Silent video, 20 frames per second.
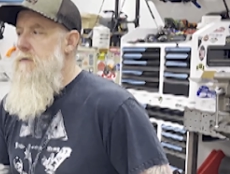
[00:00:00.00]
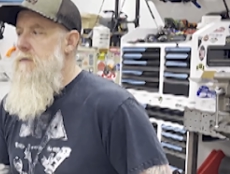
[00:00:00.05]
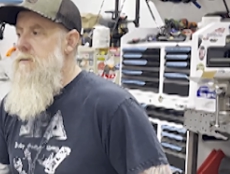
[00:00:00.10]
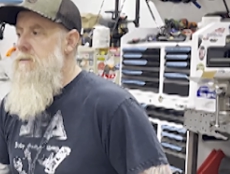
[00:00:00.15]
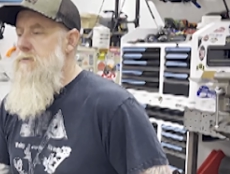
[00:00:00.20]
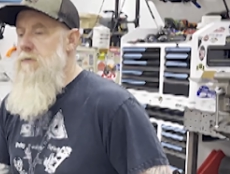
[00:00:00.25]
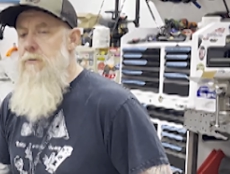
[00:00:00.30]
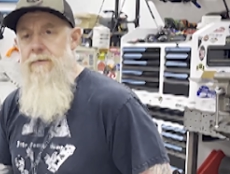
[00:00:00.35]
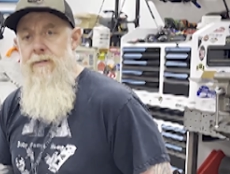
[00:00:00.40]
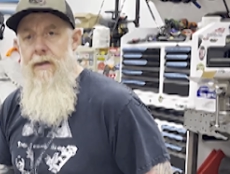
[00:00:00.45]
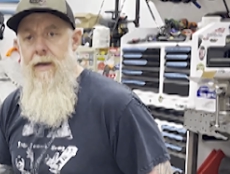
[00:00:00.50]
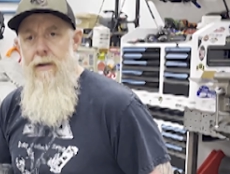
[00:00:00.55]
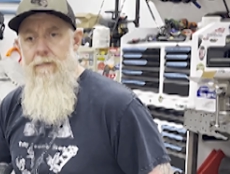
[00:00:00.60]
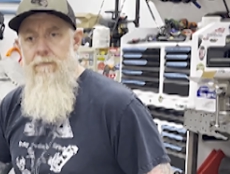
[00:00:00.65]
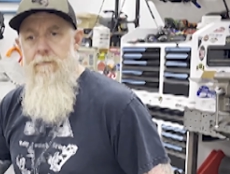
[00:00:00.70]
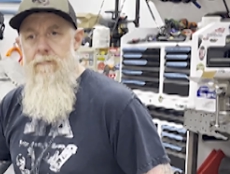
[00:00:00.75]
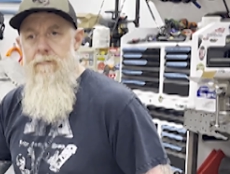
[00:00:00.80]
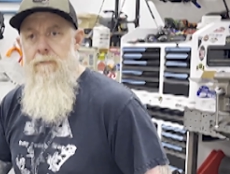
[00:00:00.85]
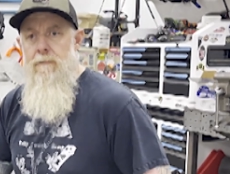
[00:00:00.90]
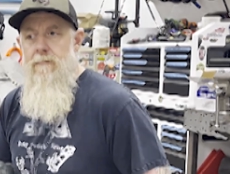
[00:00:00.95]
So with
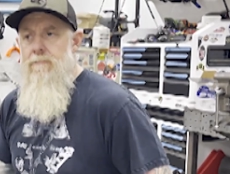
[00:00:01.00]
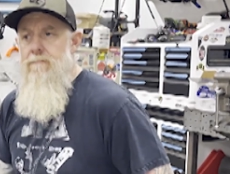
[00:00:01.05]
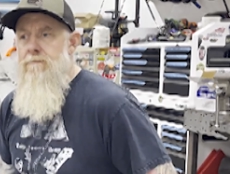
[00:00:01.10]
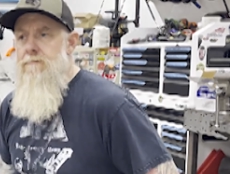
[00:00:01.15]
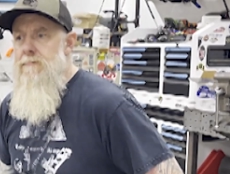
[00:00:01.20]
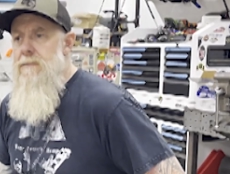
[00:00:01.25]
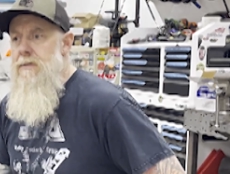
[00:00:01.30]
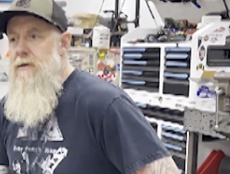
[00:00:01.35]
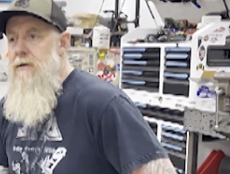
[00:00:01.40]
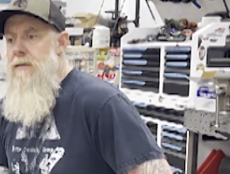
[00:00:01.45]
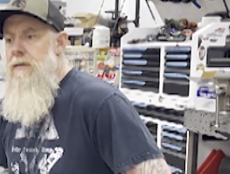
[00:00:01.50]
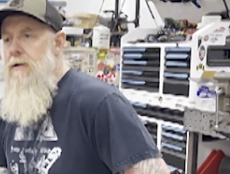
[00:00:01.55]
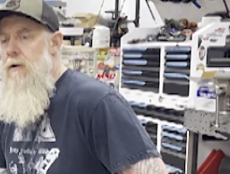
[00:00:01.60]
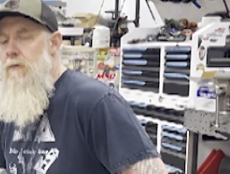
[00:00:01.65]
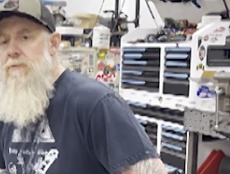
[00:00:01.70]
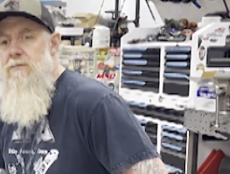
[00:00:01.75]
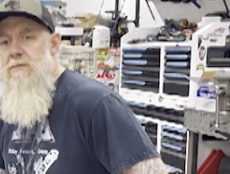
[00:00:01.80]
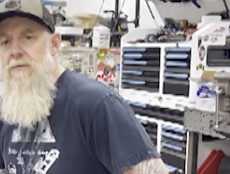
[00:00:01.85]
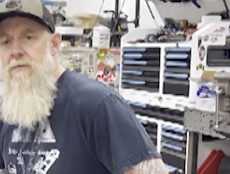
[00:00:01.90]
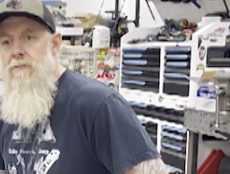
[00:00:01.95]
that,
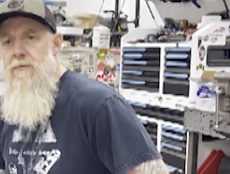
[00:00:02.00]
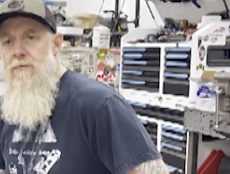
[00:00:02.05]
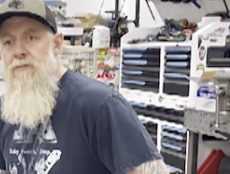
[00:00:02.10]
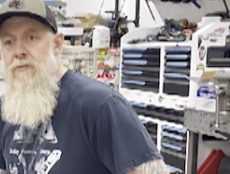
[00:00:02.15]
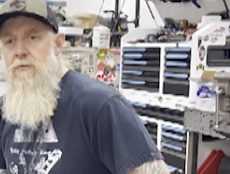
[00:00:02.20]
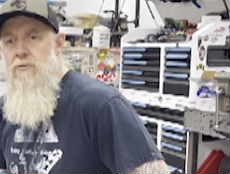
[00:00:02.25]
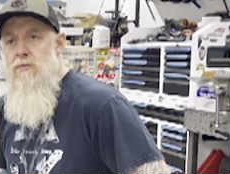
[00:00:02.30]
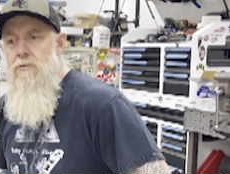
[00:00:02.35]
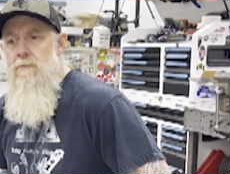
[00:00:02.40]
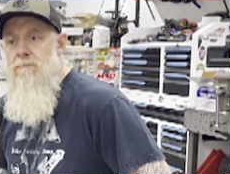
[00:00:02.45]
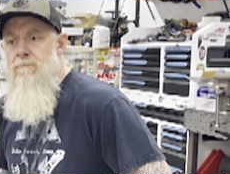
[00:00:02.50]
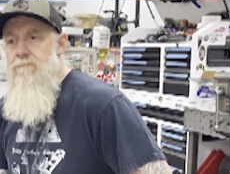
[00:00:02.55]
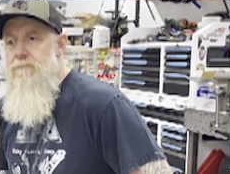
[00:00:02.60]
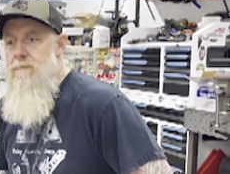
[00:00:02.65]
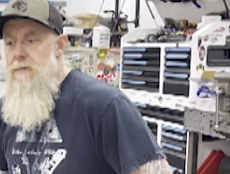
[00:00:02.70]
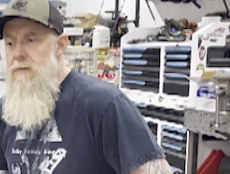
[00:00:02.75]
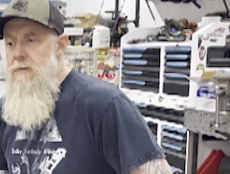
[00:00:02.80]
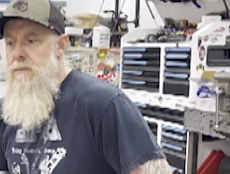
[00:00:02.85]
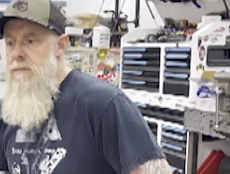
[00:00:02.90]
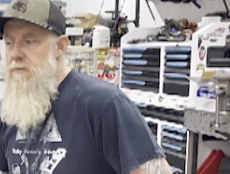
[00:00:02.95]
hope to see you in the future.
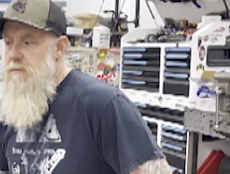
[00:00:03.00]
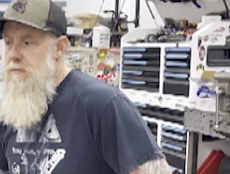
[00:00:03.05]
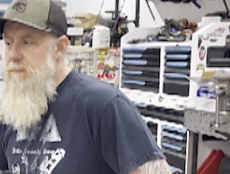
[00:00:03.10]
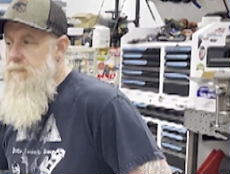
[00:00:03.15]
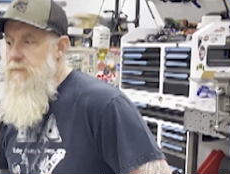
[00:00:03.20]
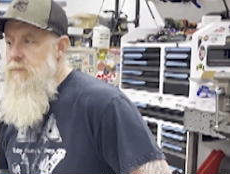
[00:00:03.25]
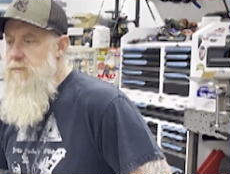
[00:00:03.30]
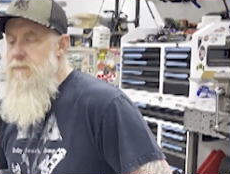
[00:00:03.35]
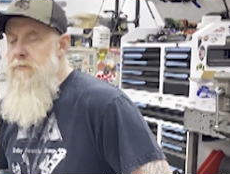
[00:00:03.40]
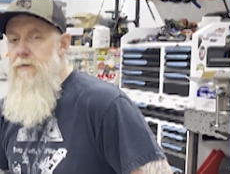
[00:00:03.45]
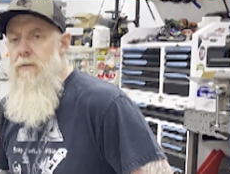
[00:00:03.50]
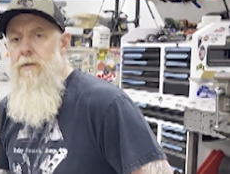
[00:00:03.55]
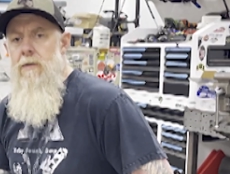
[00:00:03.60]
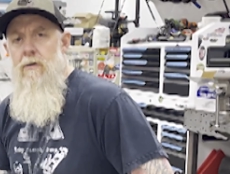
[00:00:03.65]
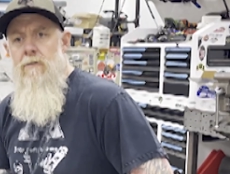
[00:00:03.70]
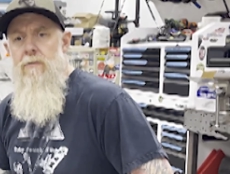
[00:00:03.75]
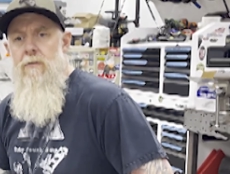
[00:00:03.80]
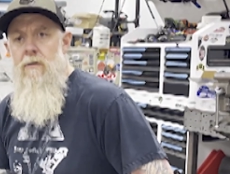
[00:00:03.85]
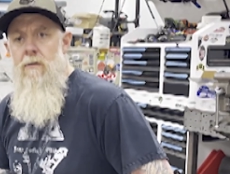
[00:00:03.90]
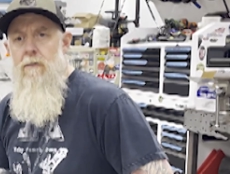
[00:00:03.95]
There's some future
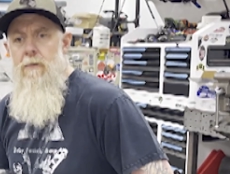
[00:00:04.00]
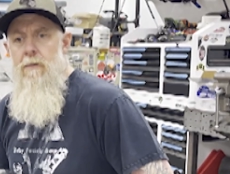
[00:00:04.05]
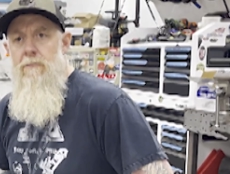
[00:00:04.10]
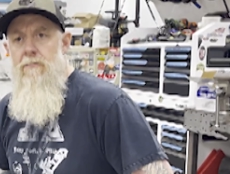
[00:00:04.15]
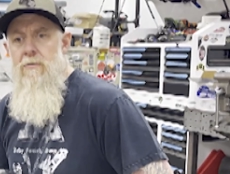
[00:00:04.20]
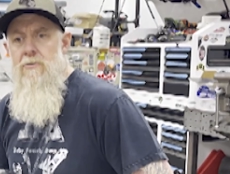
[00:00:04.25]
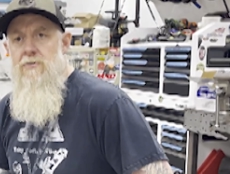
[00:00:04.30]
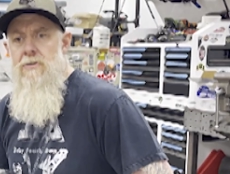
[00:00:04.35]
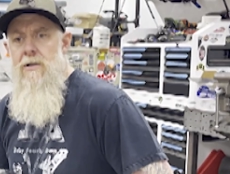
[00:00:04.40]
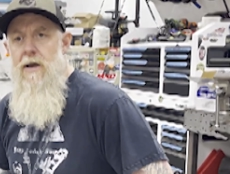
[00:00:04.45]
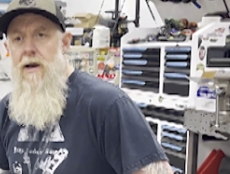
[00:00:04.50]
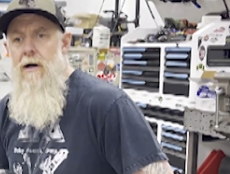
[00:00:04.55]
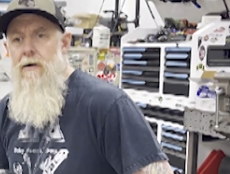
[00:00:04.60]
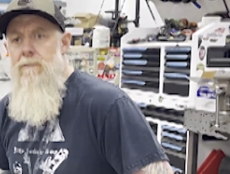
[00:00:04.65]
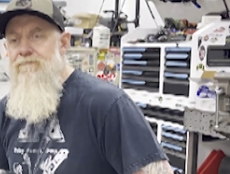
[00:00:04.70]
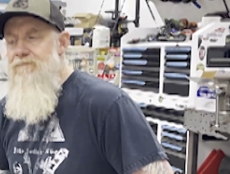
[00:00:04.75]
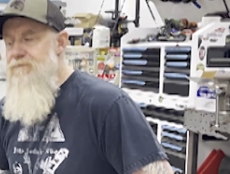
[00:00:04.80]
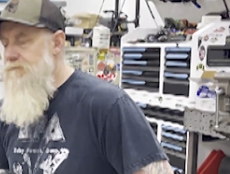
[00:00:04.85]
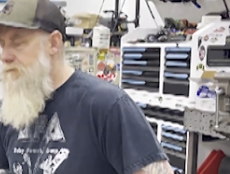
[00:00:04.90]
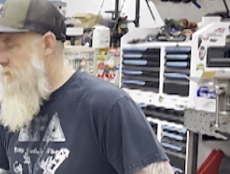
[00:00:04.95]
videos I'm going to be pushing out,